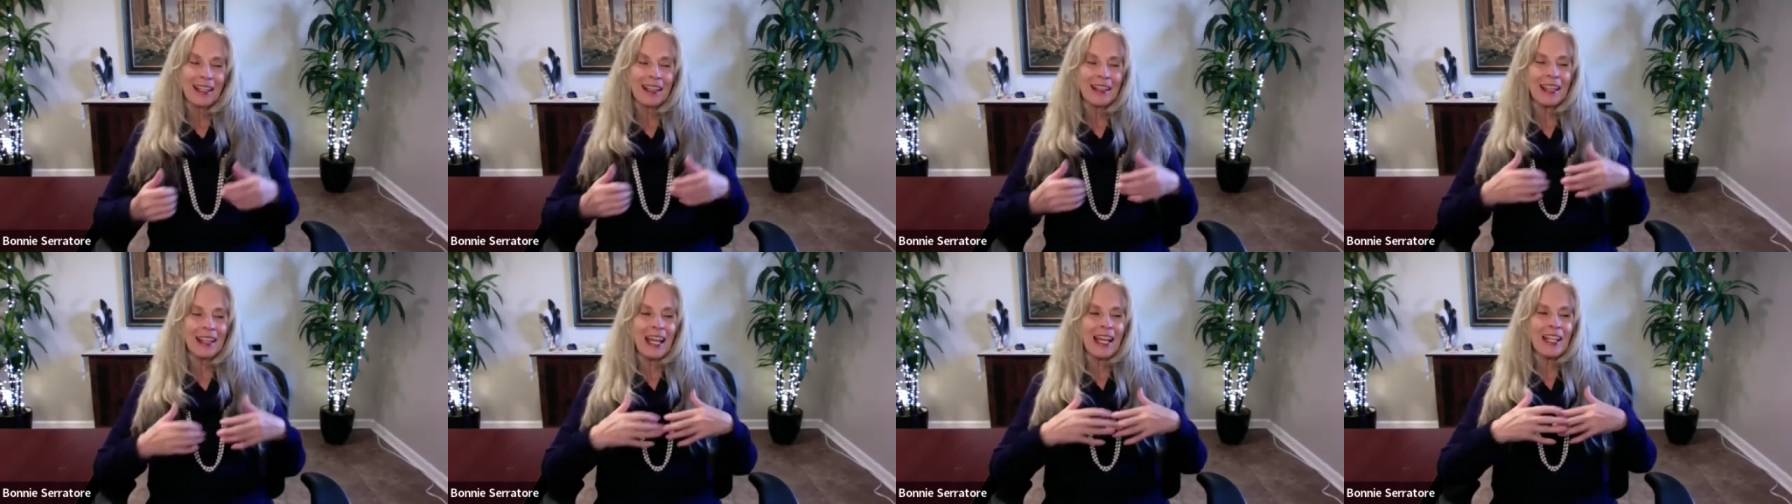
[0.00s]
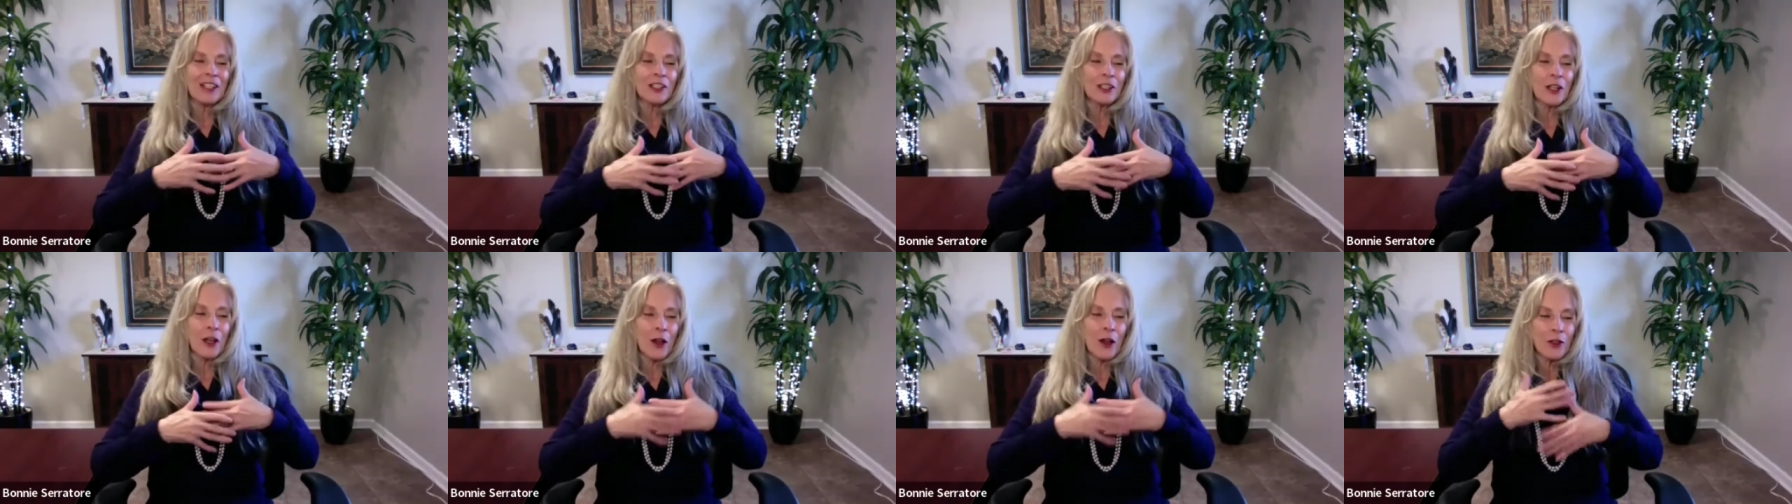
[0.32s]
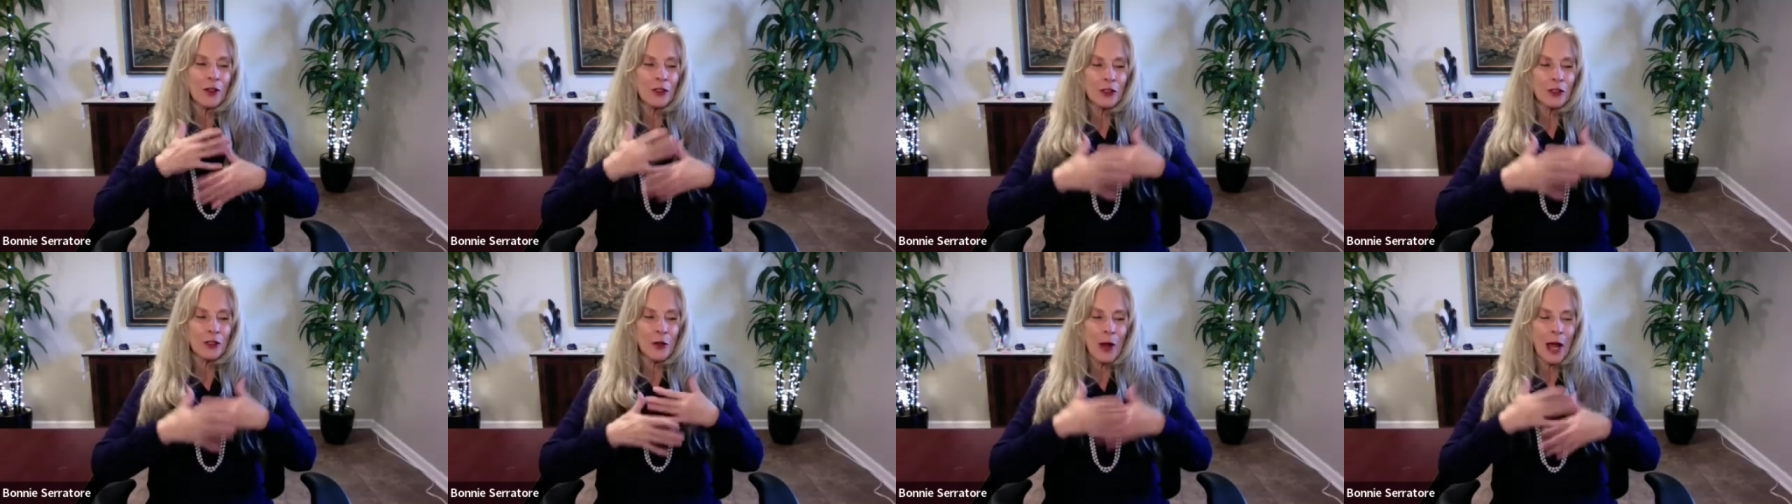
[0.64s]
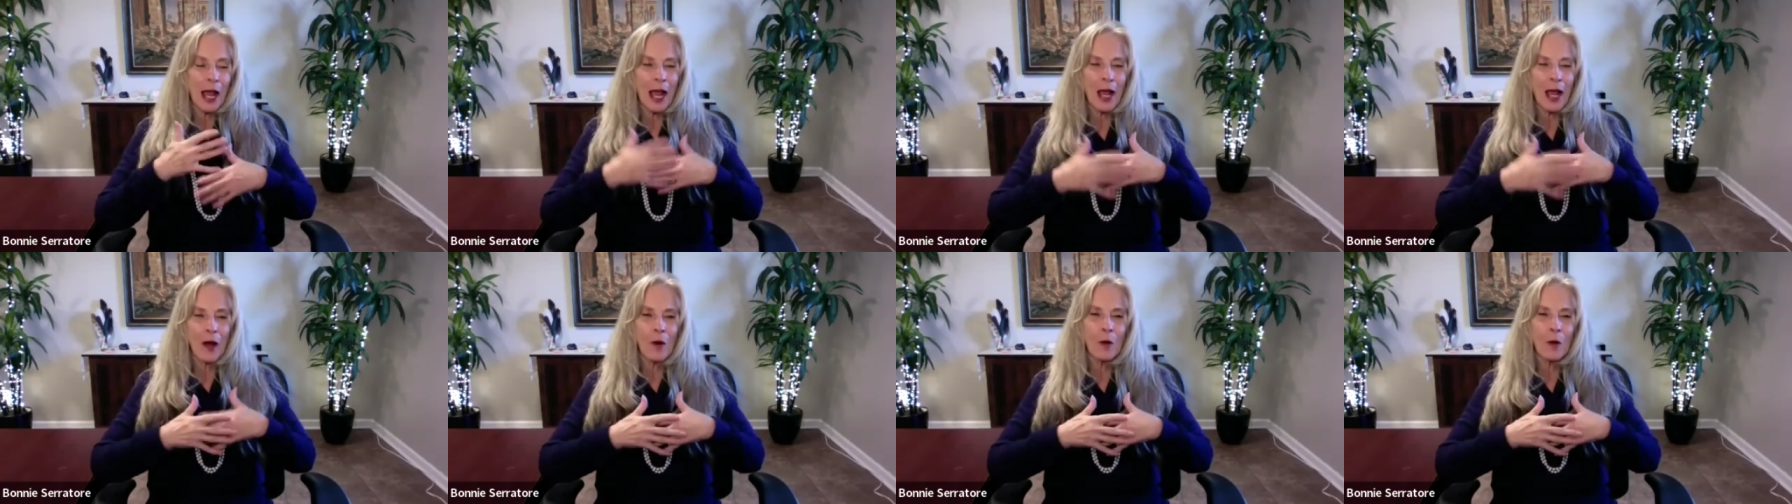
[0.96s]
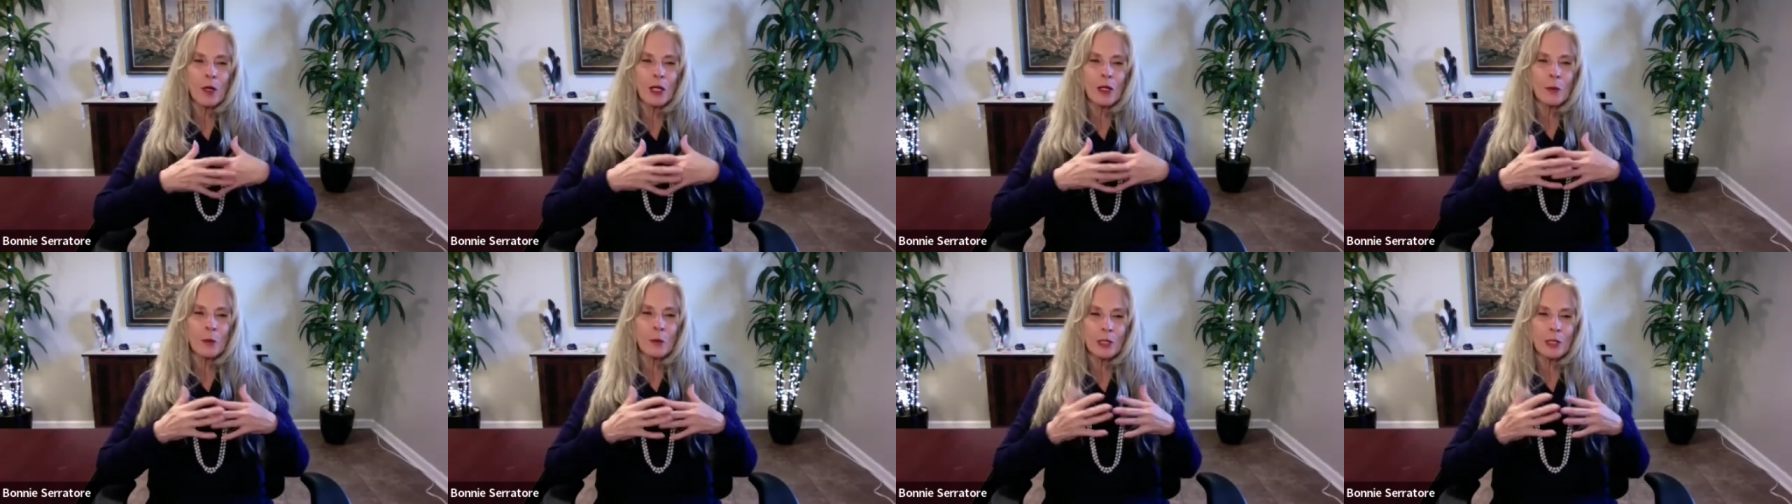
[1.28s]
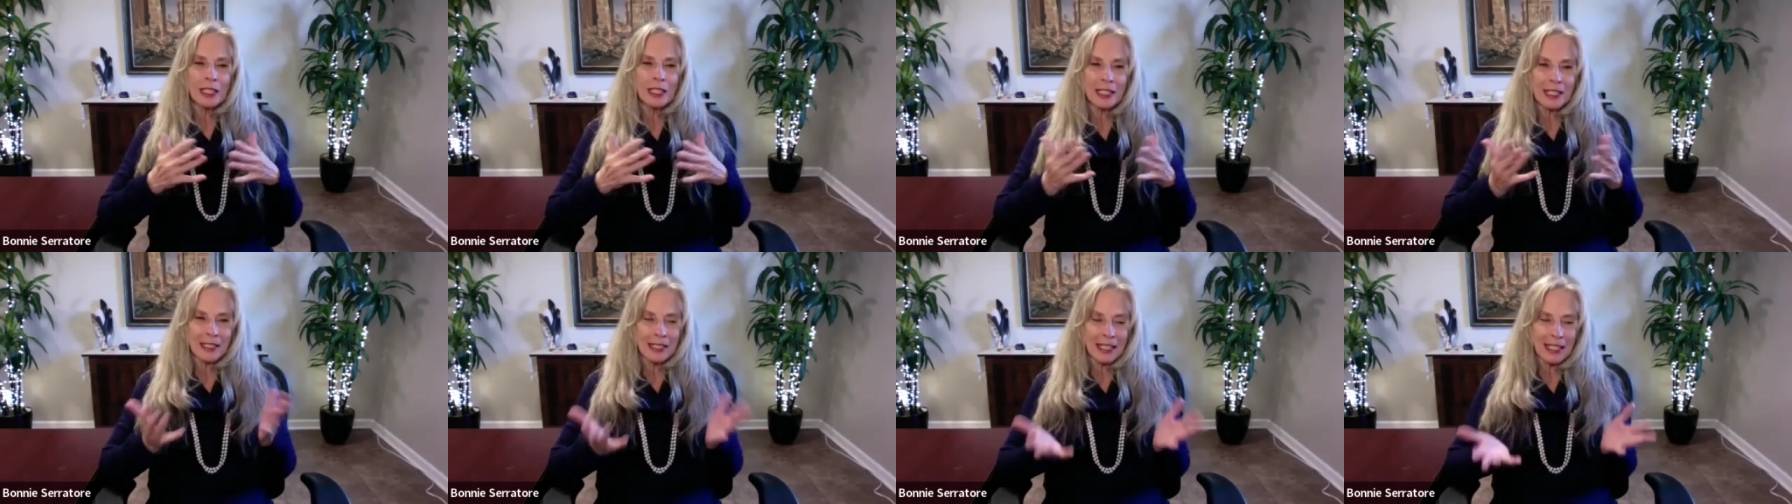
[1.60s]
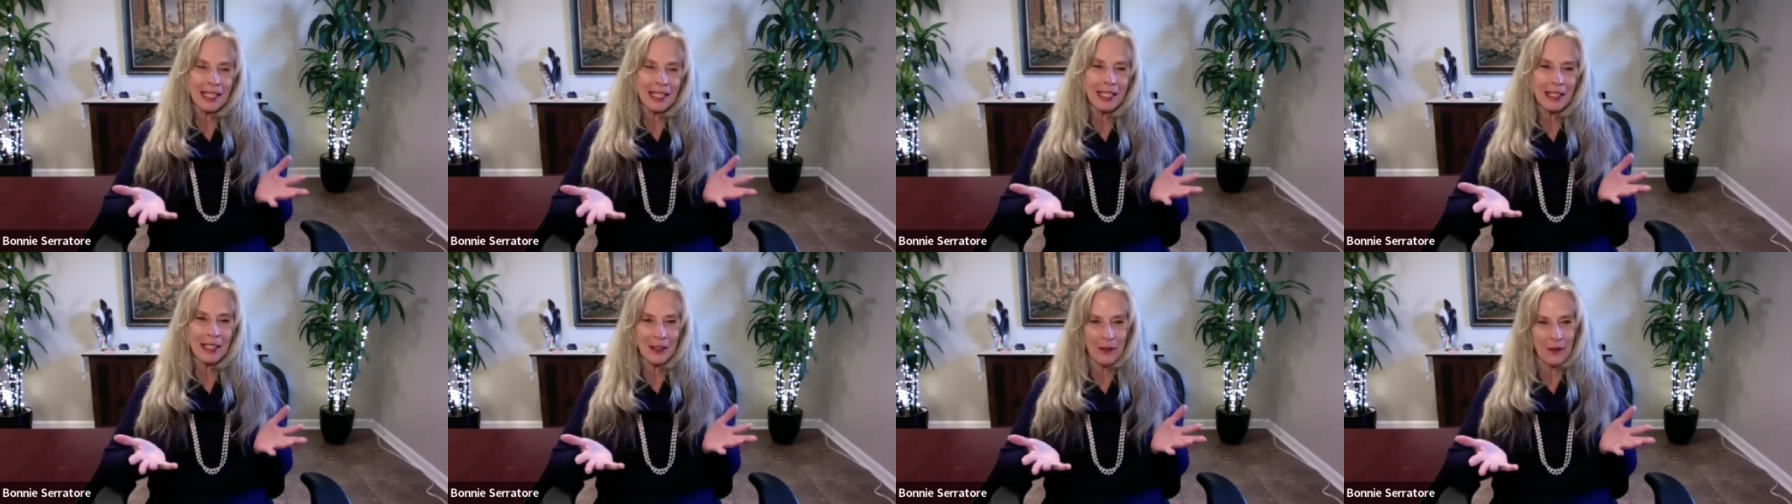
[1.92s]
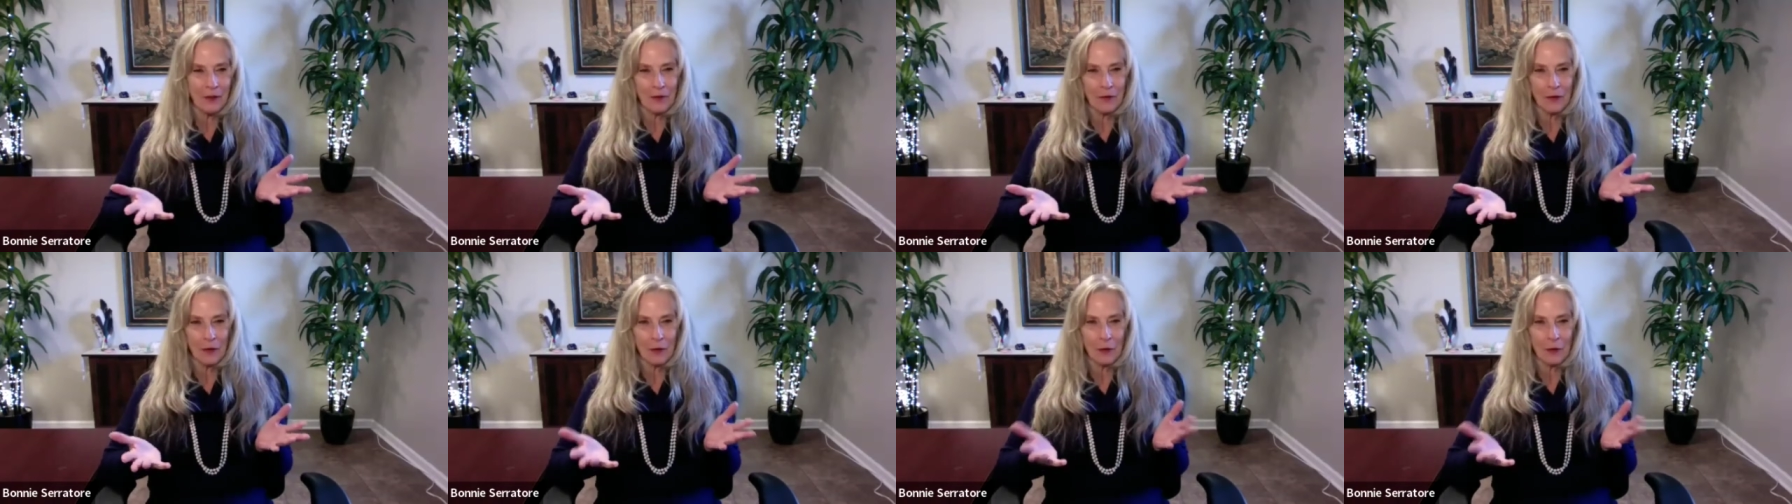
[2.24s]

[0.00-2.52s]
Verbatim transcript: that's also how we receive.